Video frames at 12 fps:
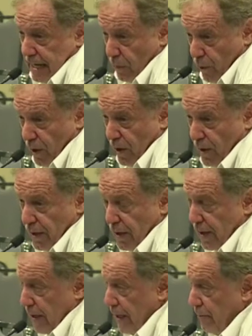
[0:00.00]
work.
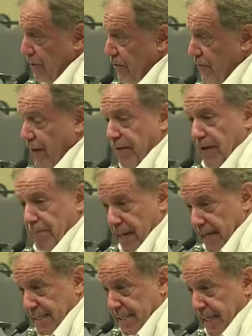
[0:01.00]
It was very
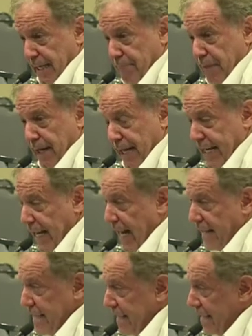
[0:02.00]
basic, but
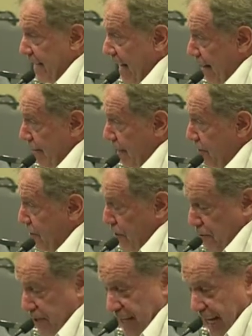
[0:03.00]
again, the same
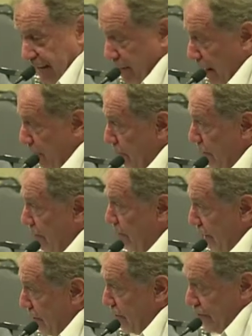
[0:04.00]
issues came up of
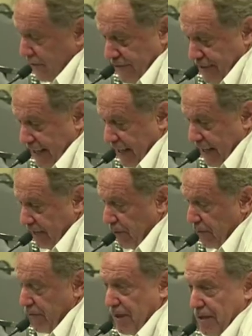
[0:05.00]
literacy
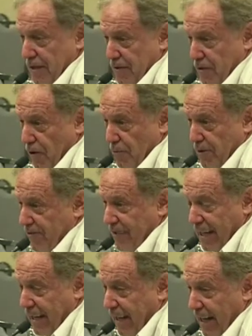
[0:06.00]
levels,
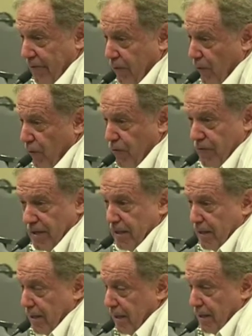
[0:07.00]
numeracy levels,
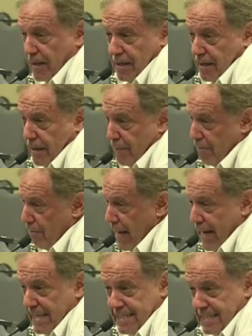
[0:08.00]

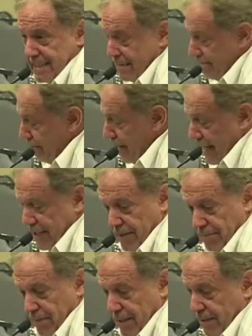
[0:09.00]
mass,
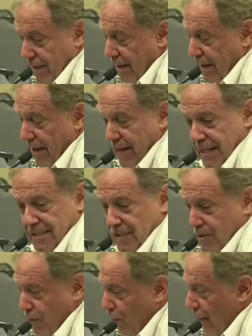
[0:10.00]
measurement,
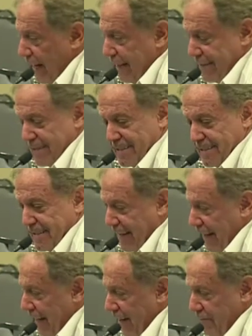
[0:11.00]
heights, weights,
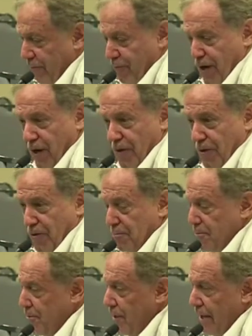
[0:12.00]

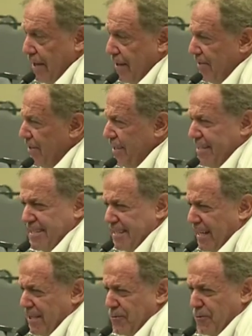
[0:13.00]
volumes. These
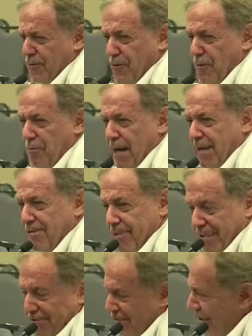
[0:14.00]
things were almost
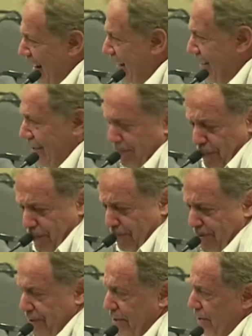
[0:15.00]
intractable
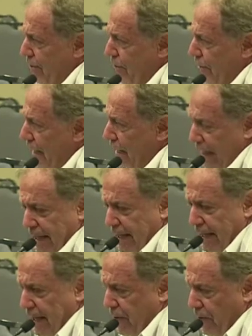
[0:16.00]
to
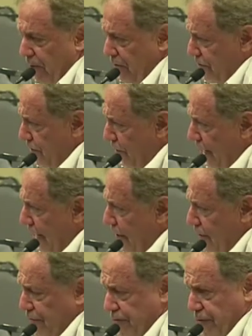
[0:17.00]
get across to
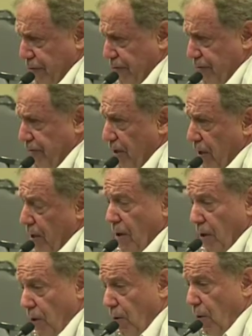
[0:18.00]
adult students
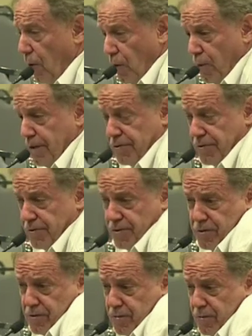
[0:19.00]
who all wished
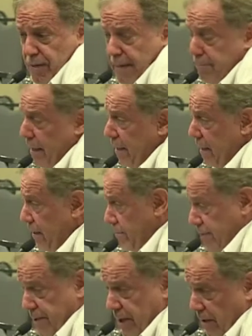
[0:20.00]
to better
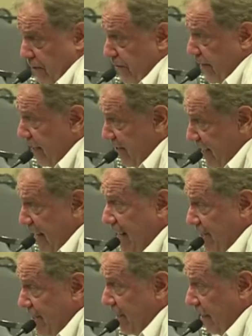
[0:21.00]
themselves
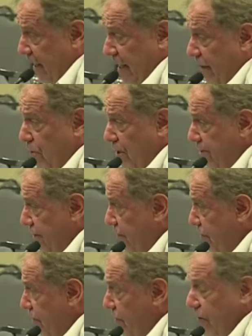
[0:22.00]
educationally. It wasn't
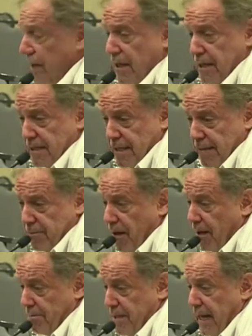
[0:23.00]
through
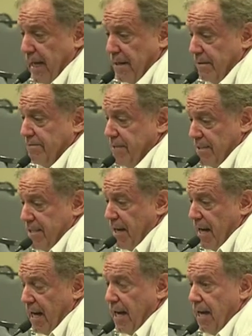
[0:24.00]
sometimes lack of
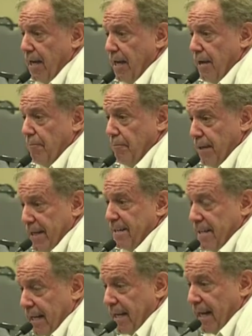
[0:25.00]
desire, but in
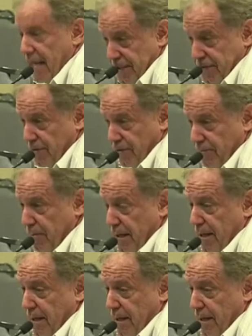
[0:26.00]
the classroom,